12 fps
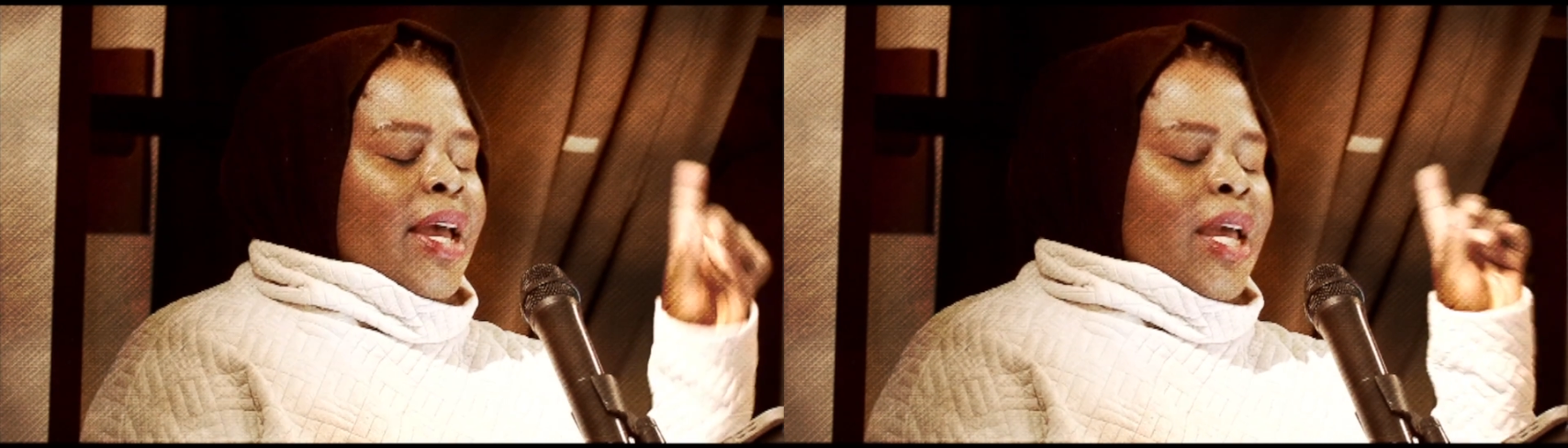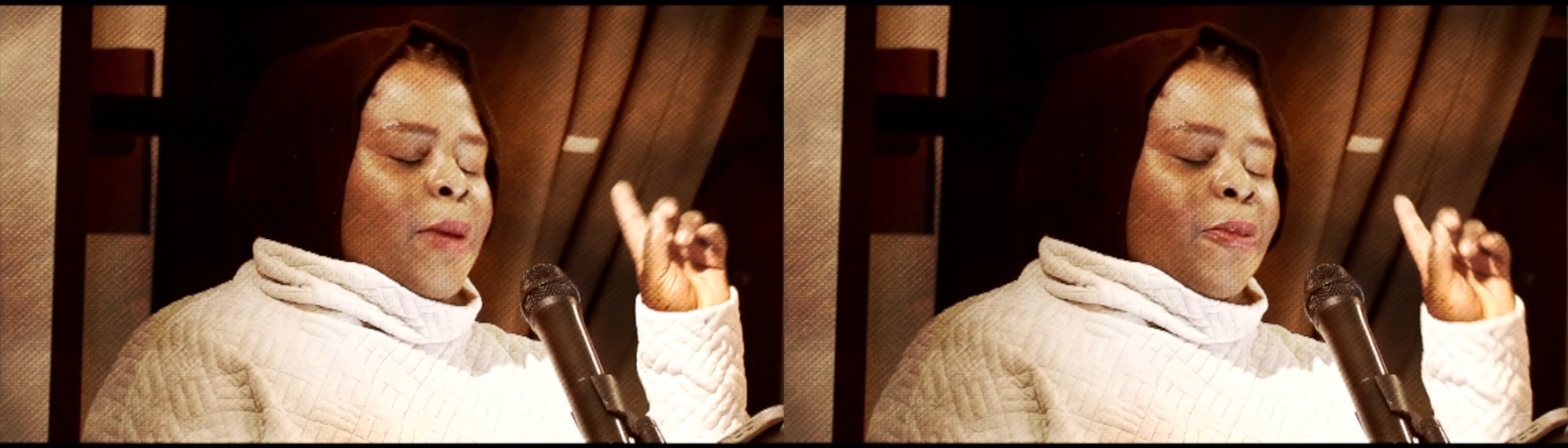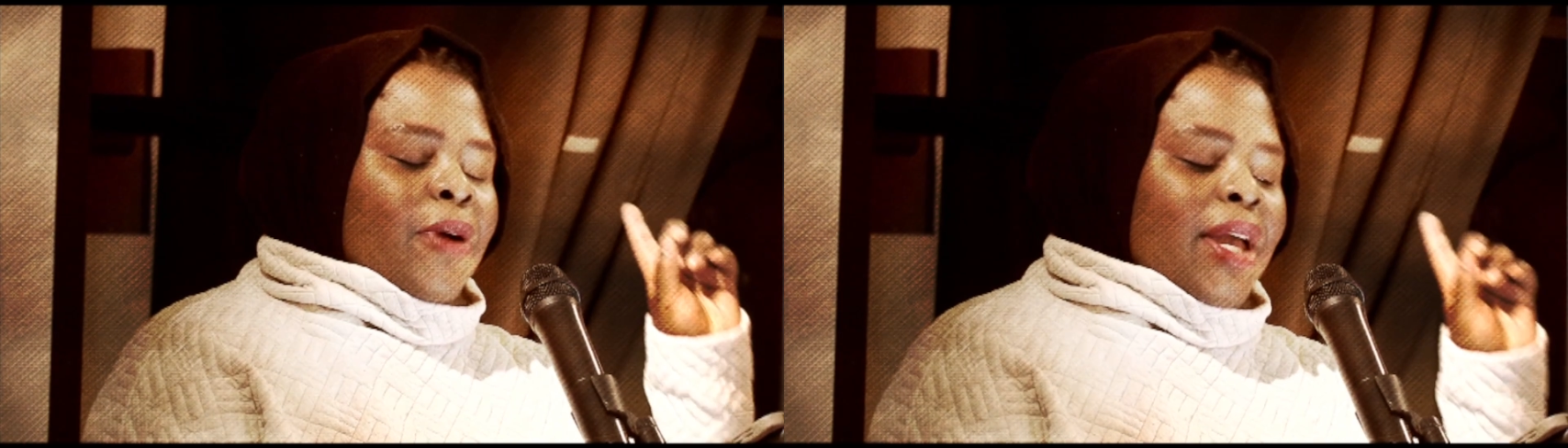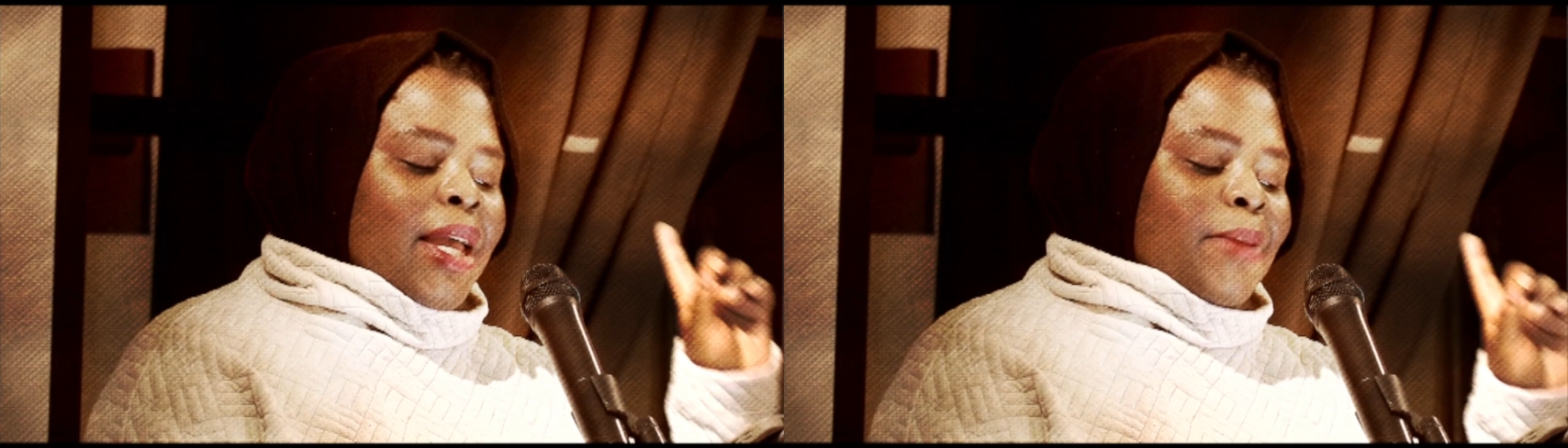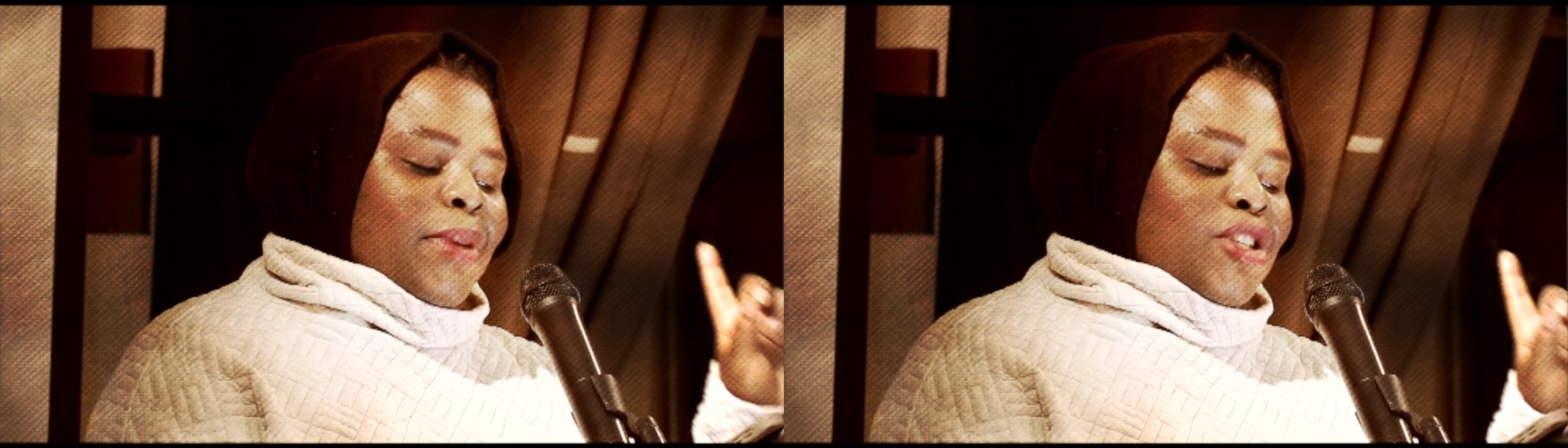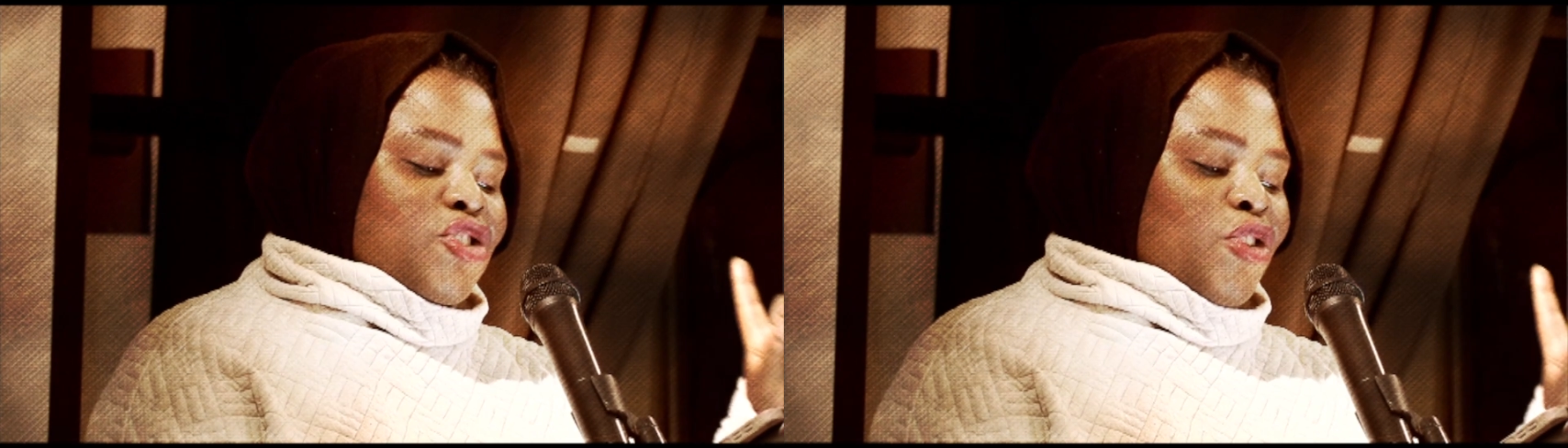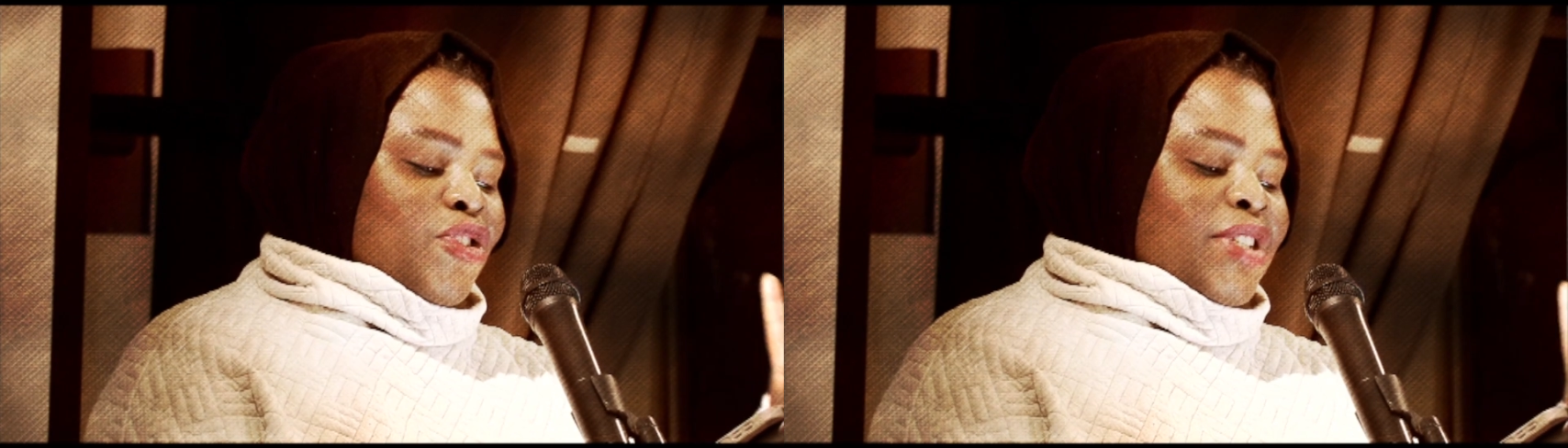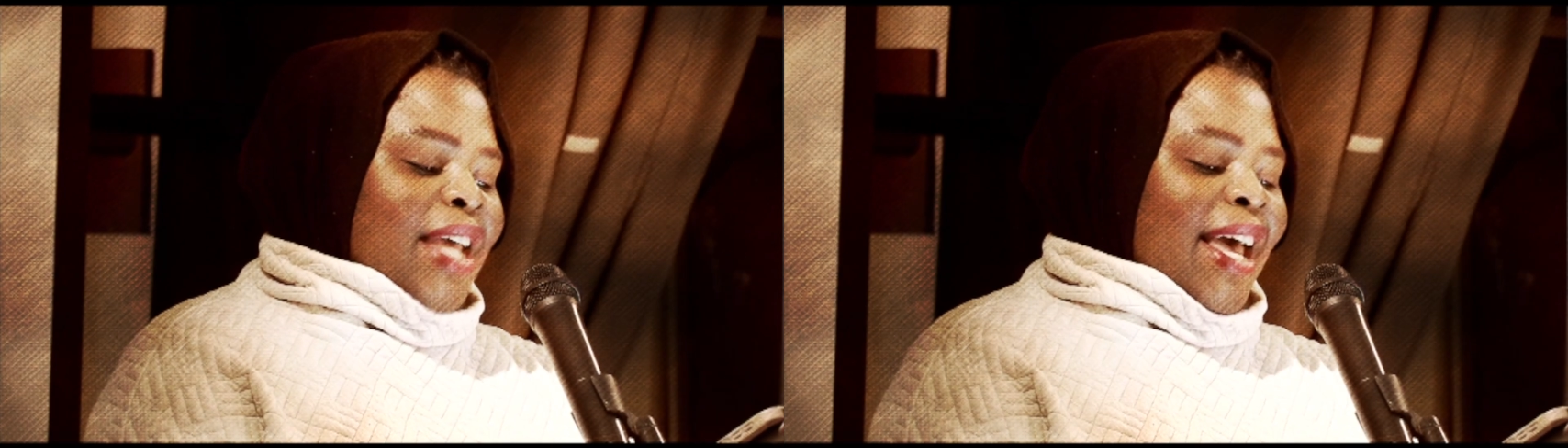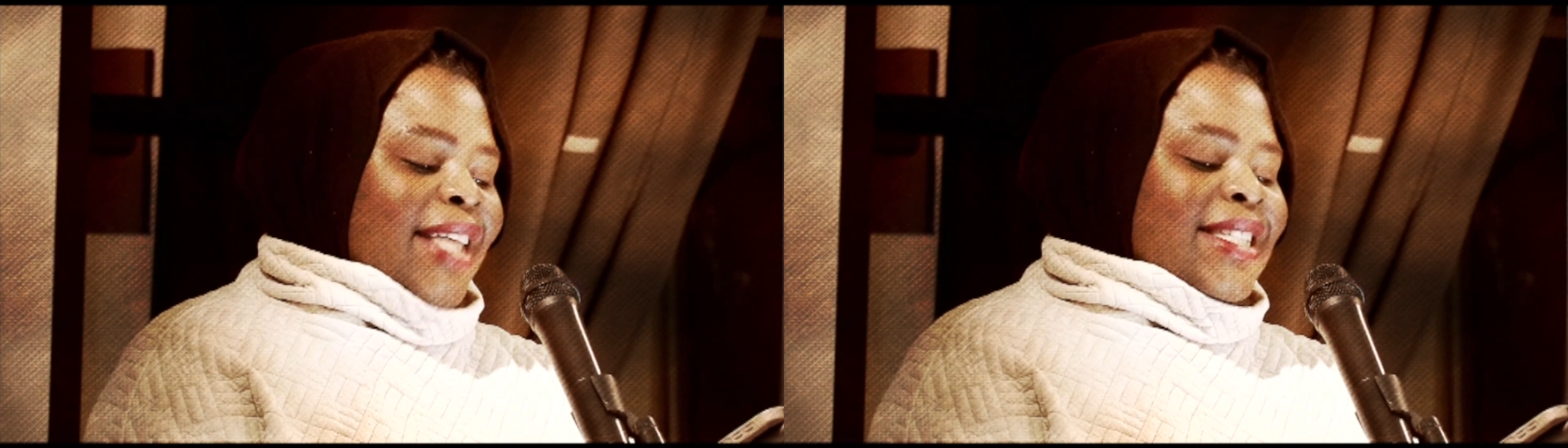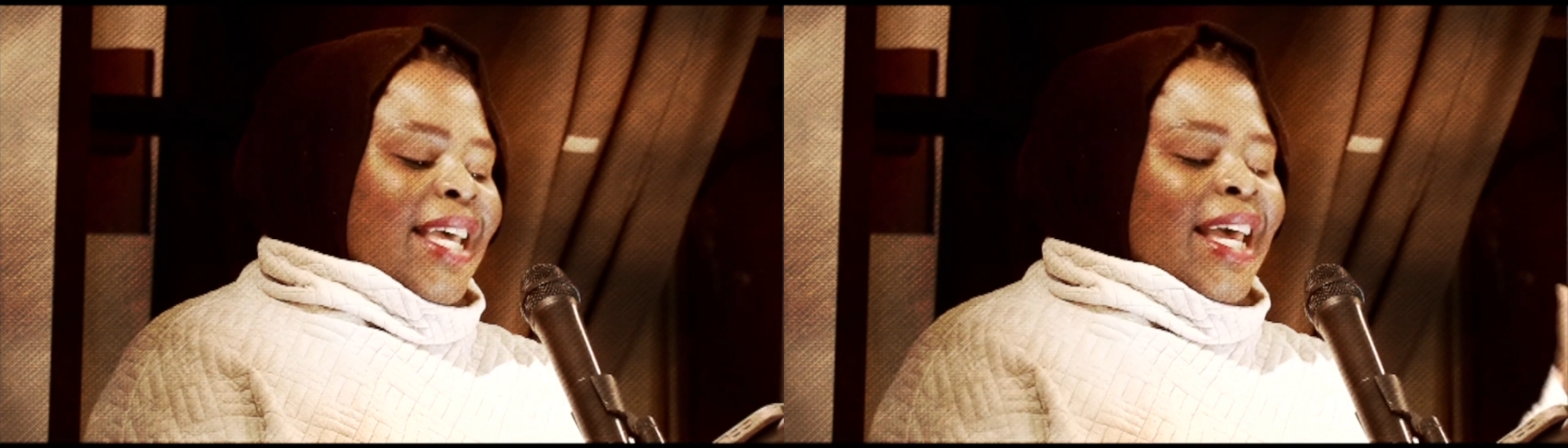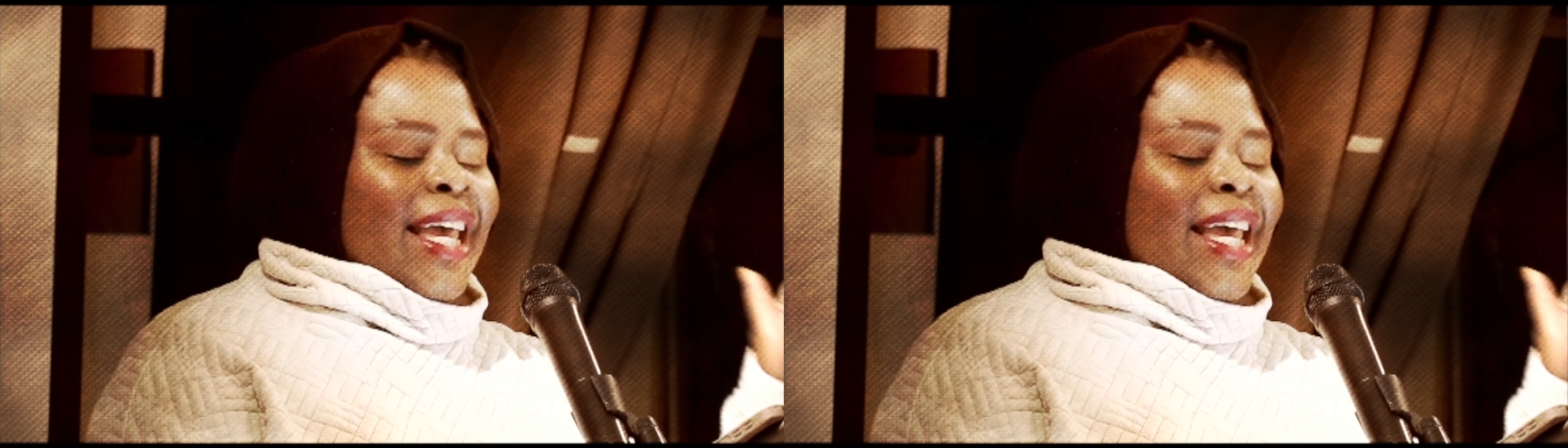Ibrahim is not dead.